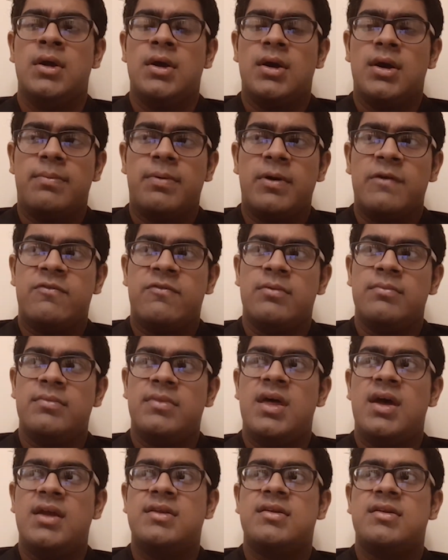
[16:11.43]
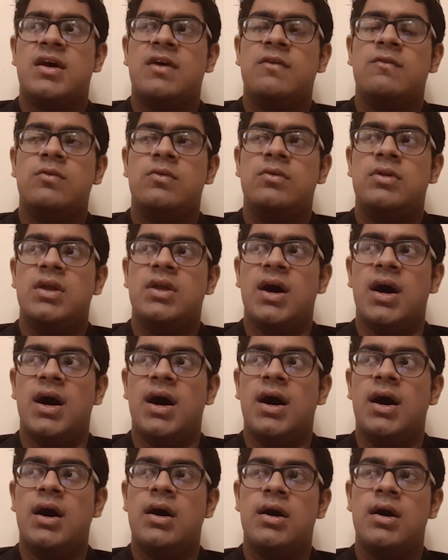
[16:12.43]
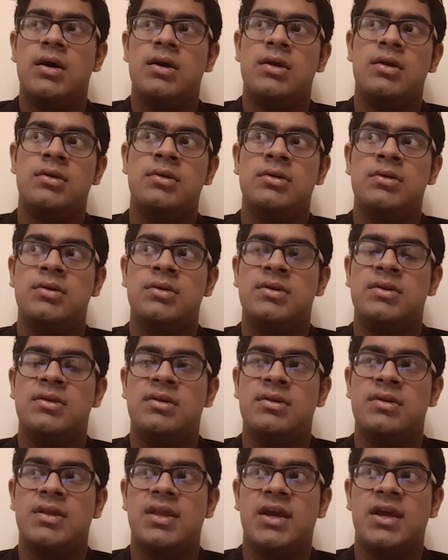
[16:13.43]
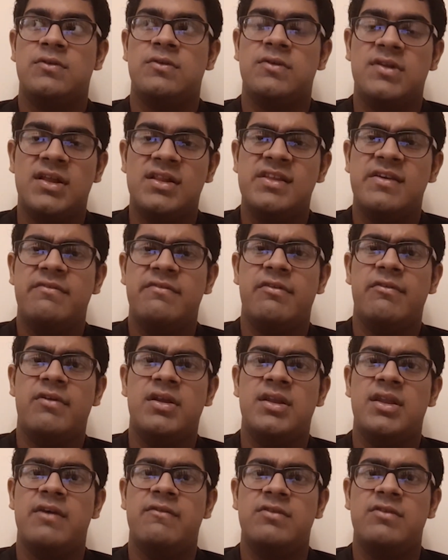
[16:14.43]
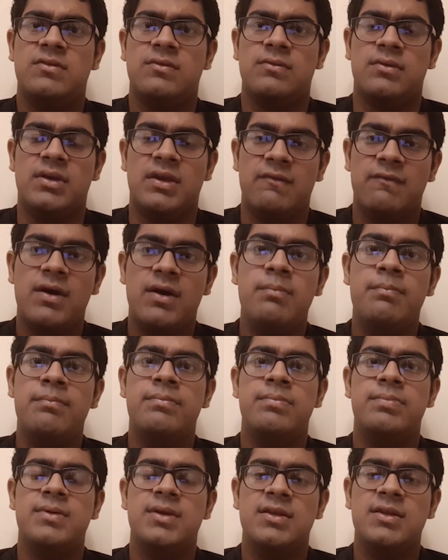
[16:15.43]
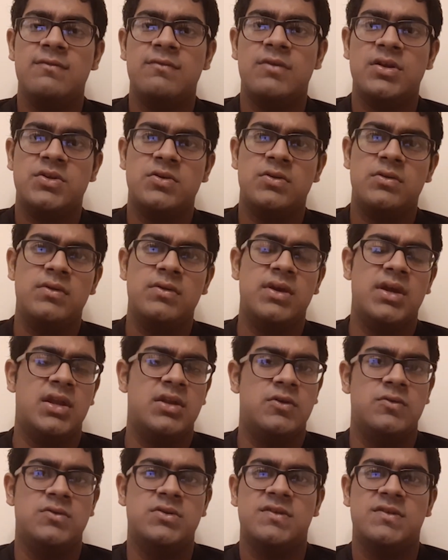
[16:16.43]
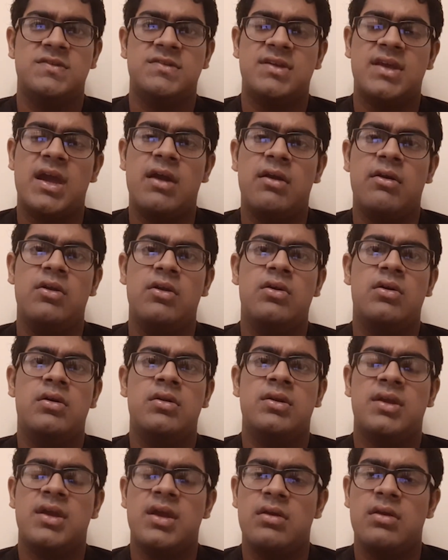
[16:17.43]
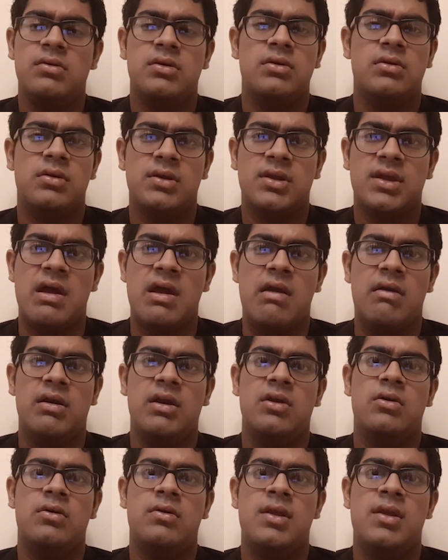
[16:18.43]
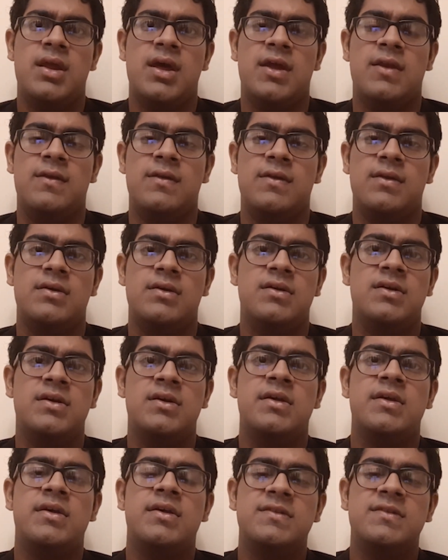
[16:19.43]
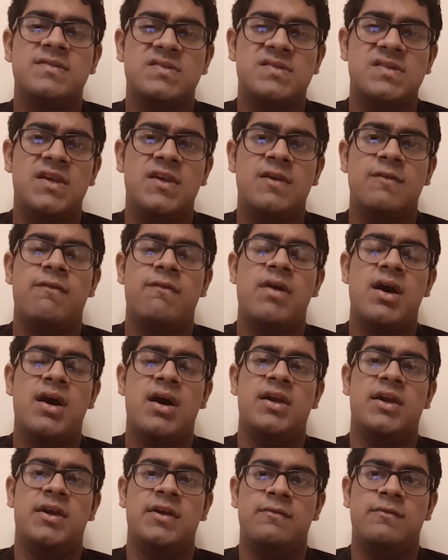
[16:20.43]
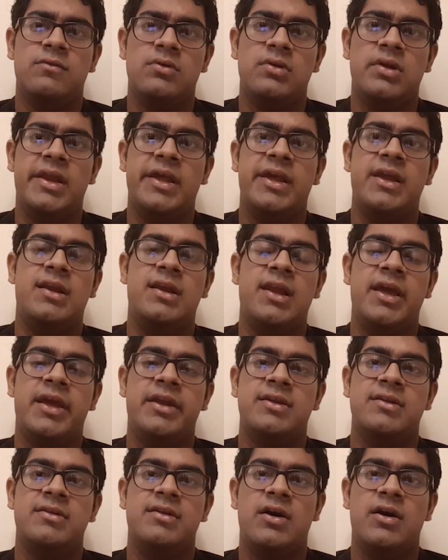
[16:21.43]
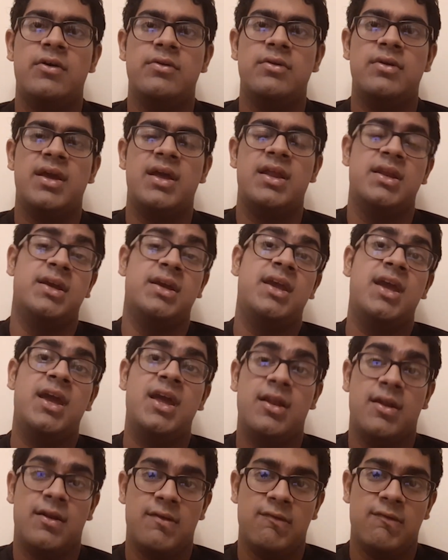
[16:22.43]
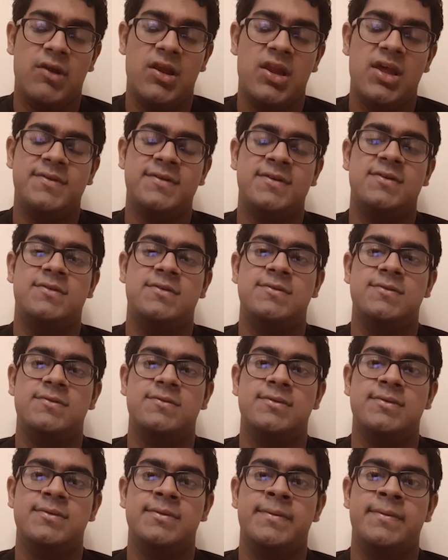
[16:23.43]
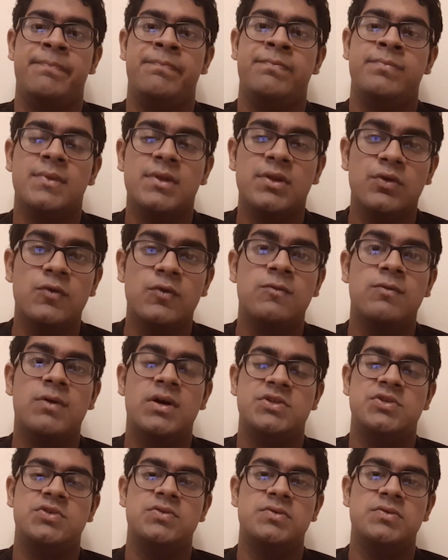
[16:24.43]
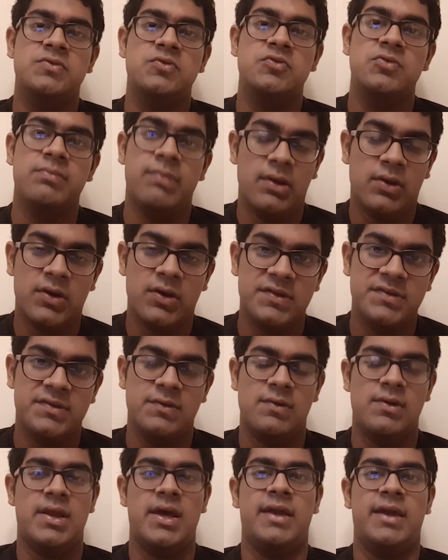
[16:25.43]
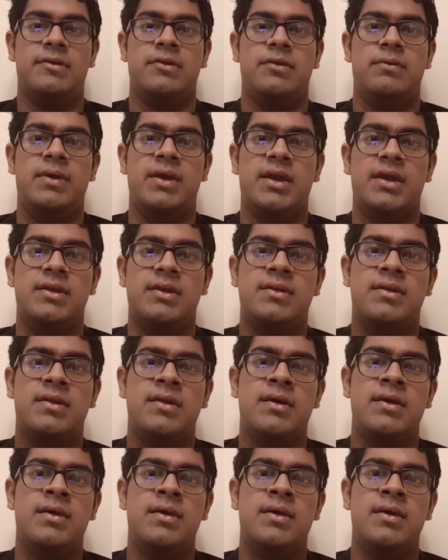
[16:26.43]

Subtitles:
Apart from that, I would like to tell everyone never to give up in what you're doing, and to just carry on, and see where it would lead later down. And again, related to do what you do because you like doing it.